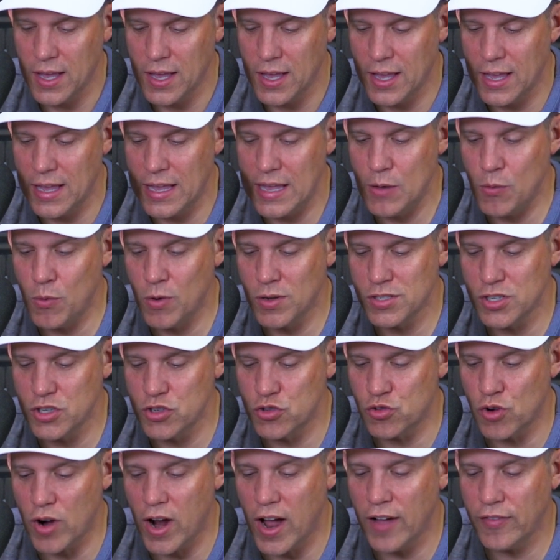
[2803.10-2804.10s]
he
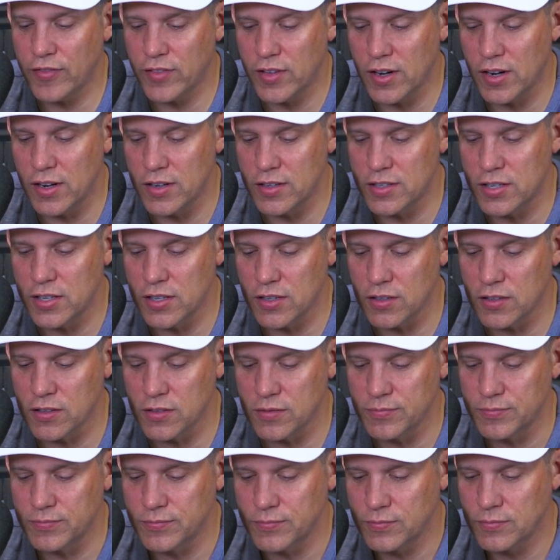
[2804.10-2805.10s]
wasn't drafted
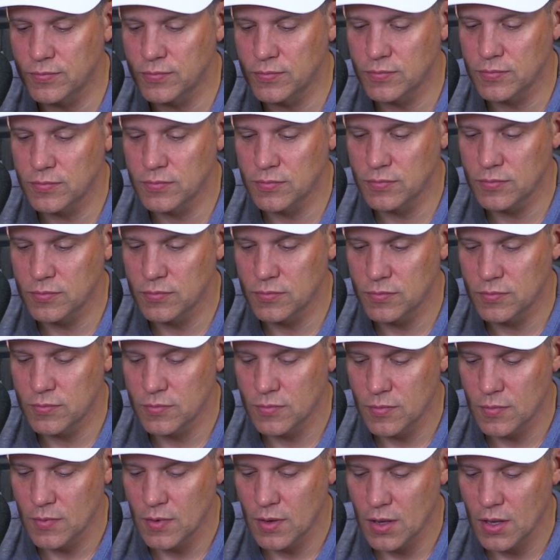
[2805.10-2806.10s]
until,
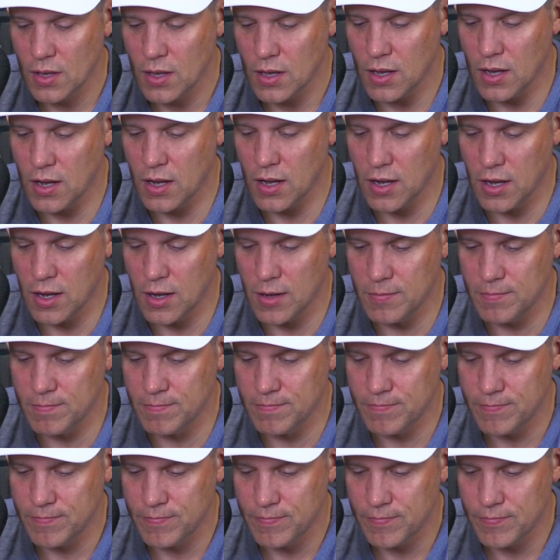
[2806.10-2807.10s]
I
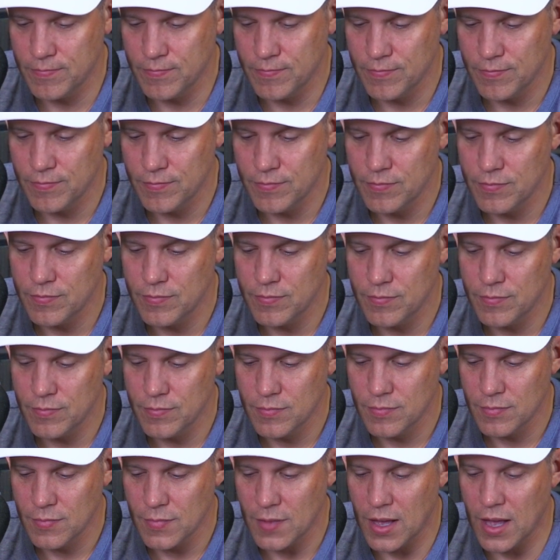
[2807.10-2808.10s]

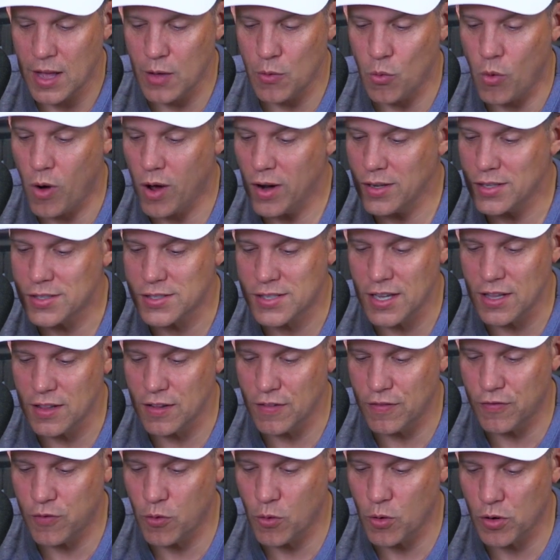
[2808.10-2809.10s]
want to say
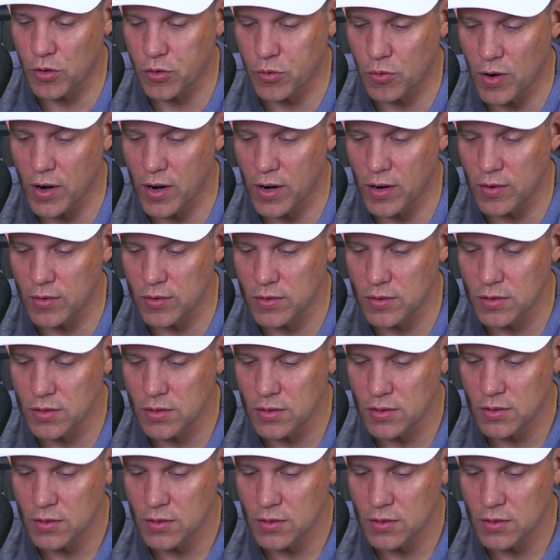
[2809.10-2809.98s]
the 4th round.